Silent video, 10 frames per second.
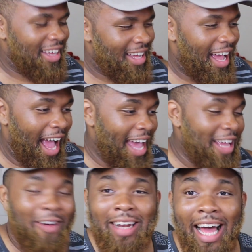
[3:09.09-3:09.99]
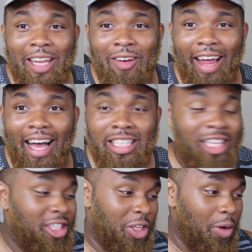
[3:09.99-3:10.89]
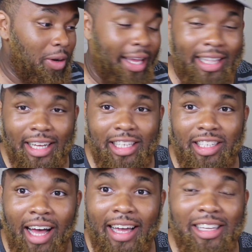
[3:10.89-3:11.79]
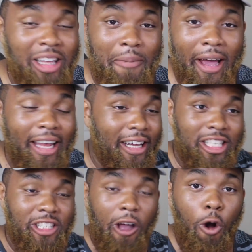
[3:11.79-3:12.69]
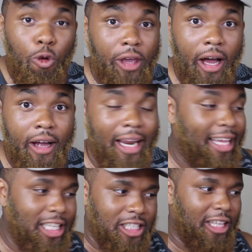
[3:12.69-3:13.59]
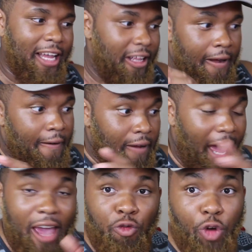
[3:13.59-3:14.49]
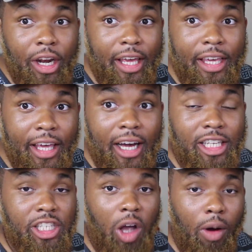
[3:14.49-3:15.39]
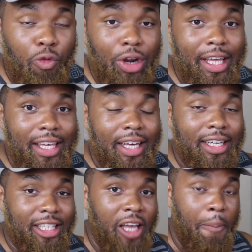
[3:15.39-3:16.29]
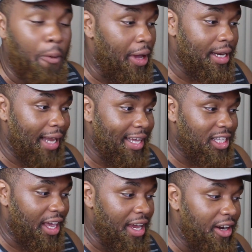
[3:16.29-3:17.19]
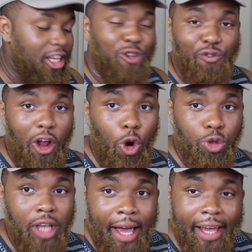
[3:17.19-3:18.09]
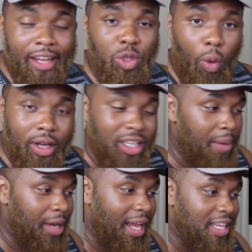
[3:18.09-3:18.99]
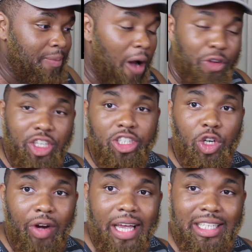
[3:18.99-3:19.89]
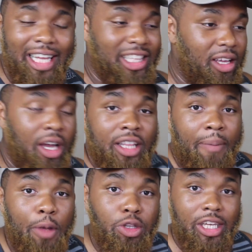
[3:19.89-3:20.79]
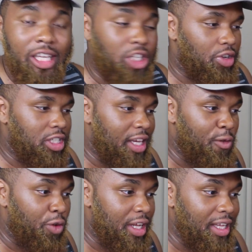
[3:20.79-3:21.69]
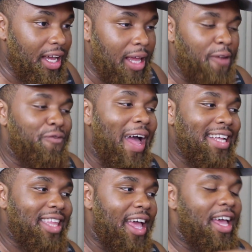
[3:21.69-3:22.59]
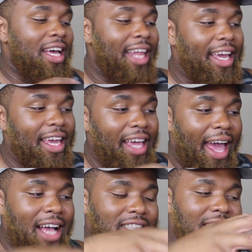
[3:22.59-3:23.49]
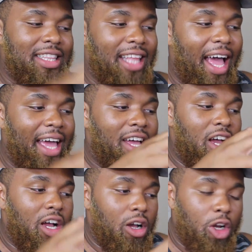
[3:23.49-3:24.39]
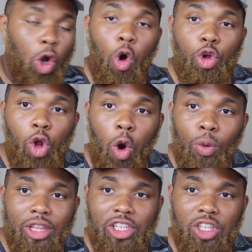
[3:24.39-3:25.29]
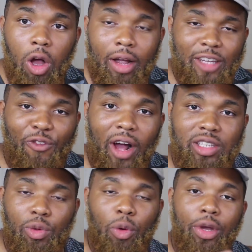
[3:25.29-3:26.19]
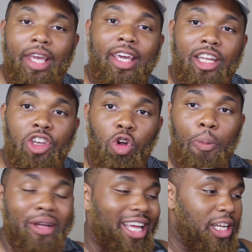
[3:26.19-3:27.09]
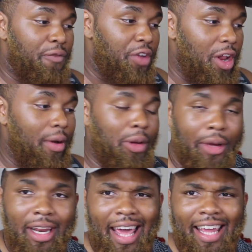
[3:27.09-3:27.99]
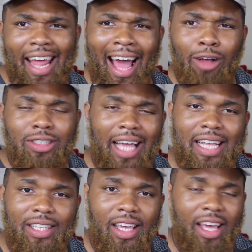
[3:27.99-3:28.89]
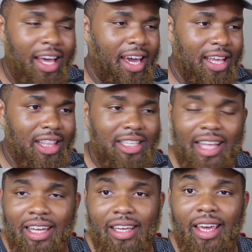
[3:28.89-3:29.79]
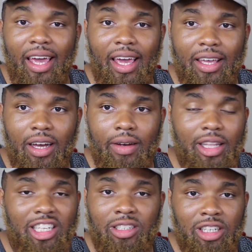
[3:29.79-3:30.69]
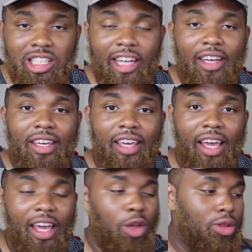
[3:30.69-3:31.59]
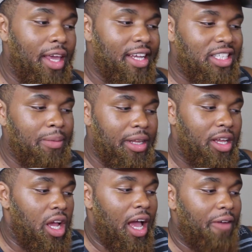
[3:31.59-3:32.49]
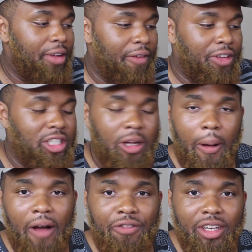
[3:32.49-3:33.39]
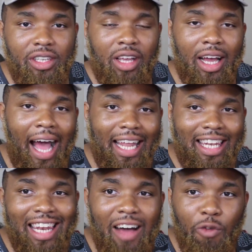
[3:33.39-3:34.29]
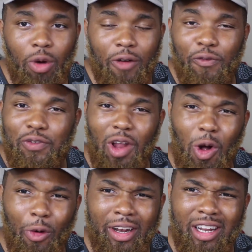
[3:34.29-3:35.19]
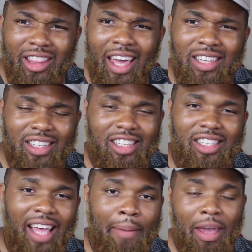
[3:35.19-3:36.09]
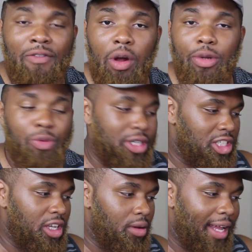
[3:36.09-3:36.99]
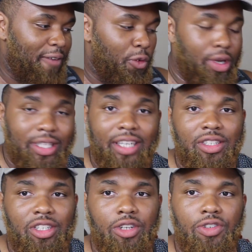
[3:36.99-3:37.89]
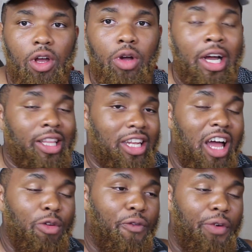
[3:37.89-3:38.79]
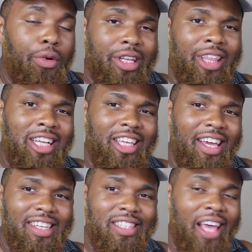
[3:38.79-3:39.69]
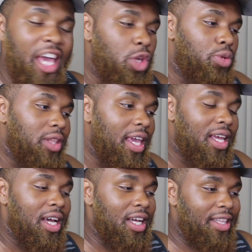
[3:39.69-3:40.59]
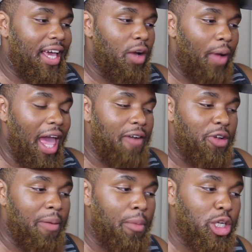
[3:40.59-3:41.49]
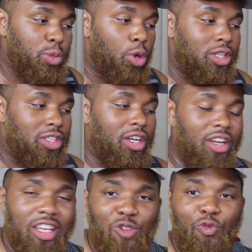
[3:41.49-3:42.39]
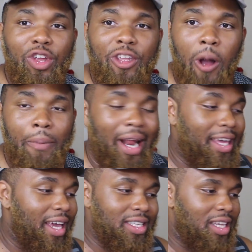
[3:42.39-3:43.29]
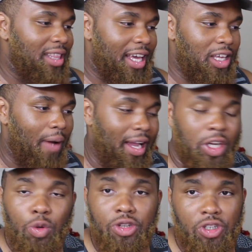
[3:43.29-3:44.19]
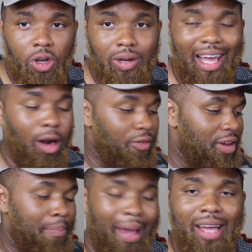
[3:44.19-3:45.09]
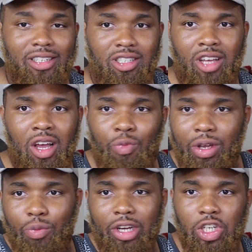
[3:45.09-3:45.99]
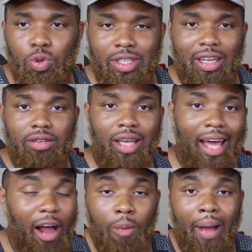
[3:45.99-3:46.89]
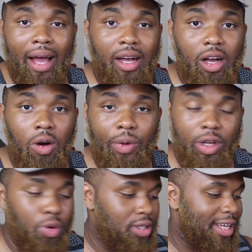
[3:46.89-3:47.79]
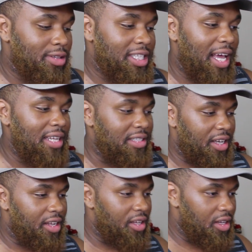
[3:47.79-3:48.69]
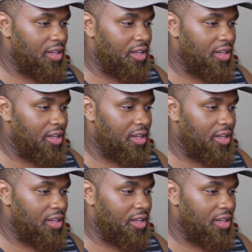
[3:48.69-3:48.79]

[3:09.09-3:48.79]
it. I ain't gonna lie to you guys. This dude, he looks young as hell. He looks so young. Like, this is like a really young soul, a really young temple, and like to hear these flows and these words coming out of his mouth is just crazy. Like the, the music industry is getting really young, and the fact that like he has a lot going on with the song as far as what we can do, but like the video and in, that outside scene, he looks like a kid, yo. He looks just like a kid. You think something of, of this of this level of flow in the things that he's saying, even though we, we're still like 40 seconds into the song, the level of flow, the things that he is saying, you think that it would have a much more serious video, but I guess he's like, yo, I can do this all day. I don't really mind just, we, we can shoot this outside. I don't mind, Cole. We can do this outside. Let's get it.